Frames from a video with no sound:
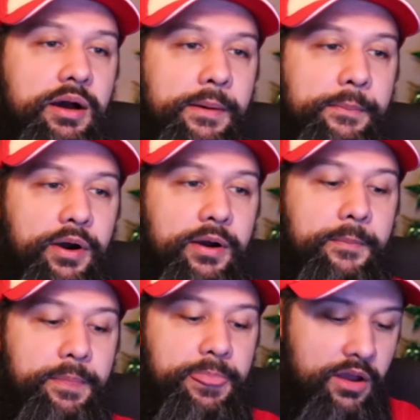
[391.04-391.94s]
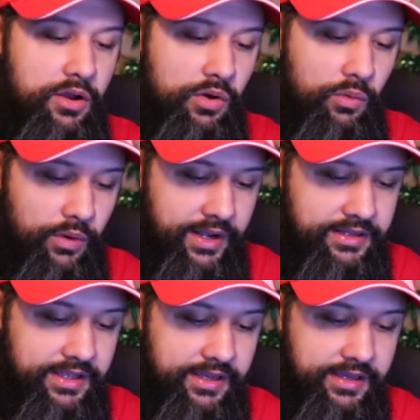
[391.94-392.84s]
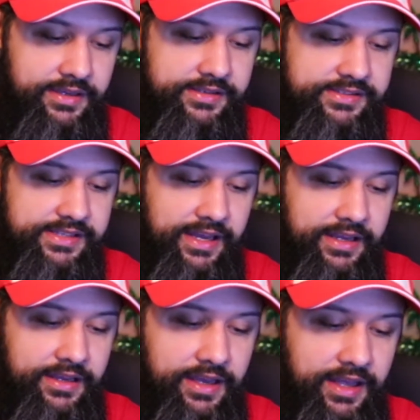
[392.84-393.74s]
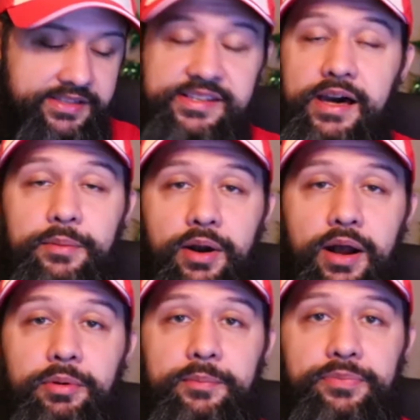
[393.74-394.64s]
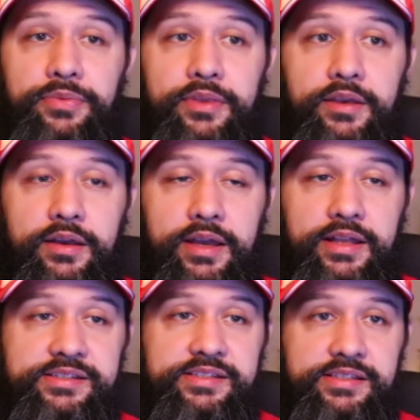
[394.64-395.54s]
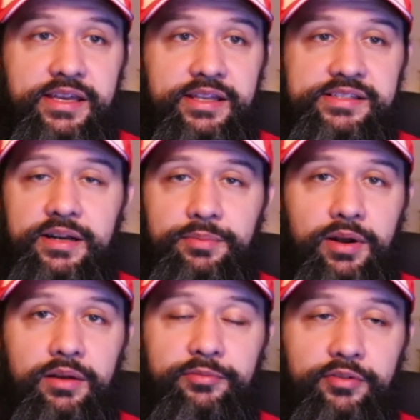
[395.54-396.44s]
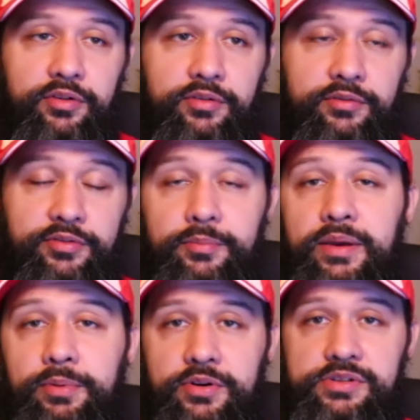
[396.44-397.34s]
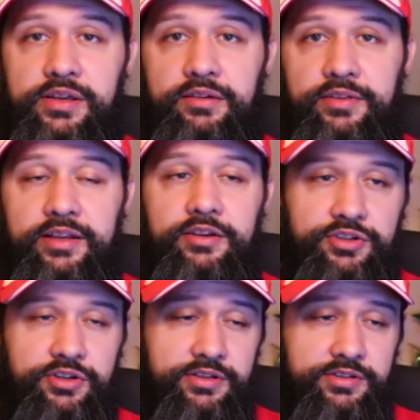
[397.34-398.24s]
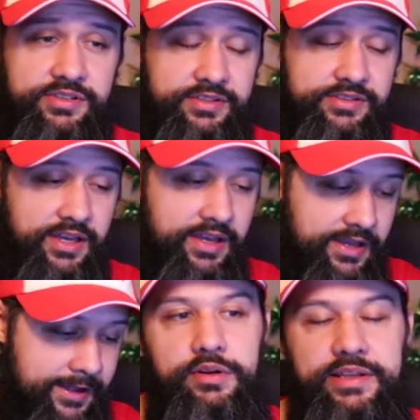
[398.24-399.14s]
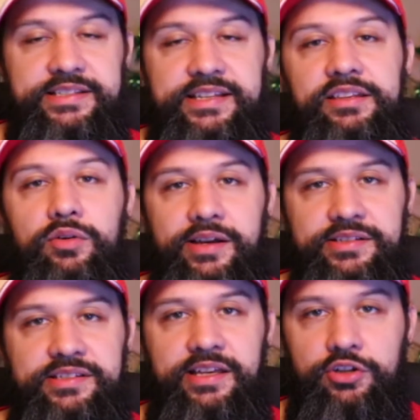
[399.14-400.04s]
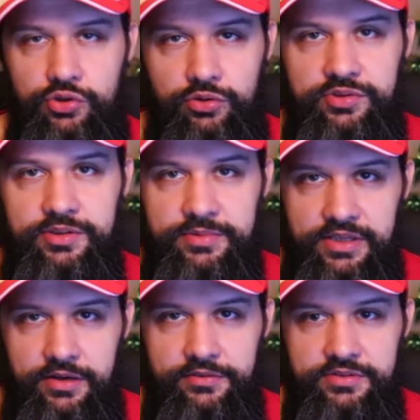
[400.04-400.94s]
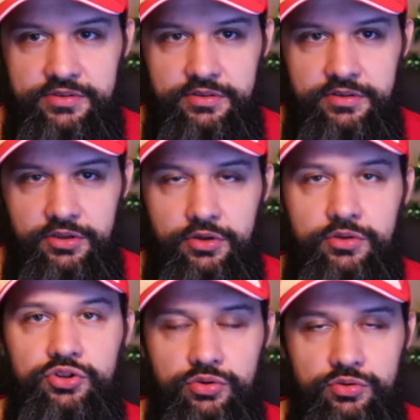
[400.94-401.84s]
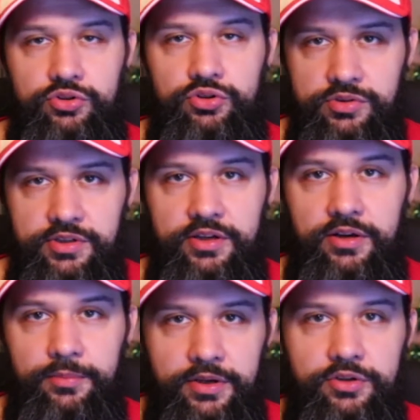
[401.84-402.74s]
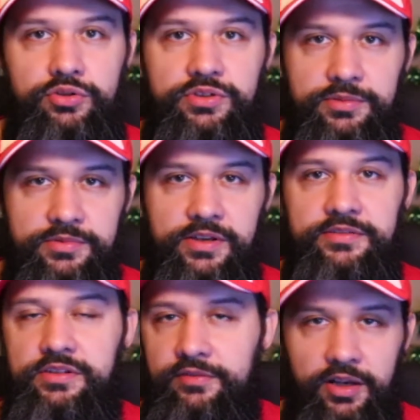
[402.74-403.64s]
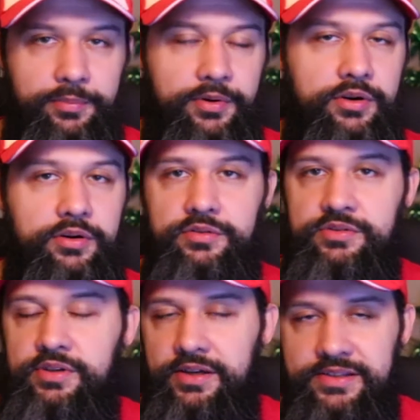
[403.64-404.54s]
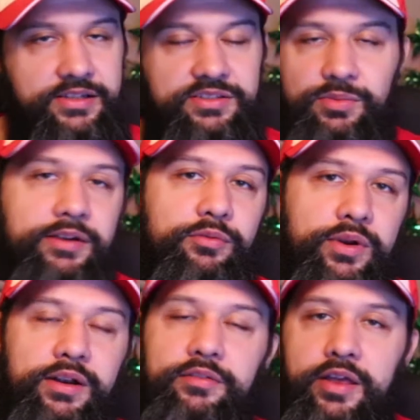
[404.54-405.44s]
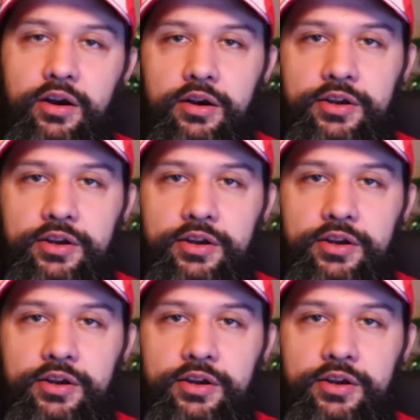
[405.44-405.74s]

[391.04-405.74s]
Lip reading: But what I think is that it's not a problem. It's not a problem for me personally that they're shutting down stuff. Nintendo has to stay true to themselves. You know, true to their company, true to themselves, the developers, execs, whatever they are.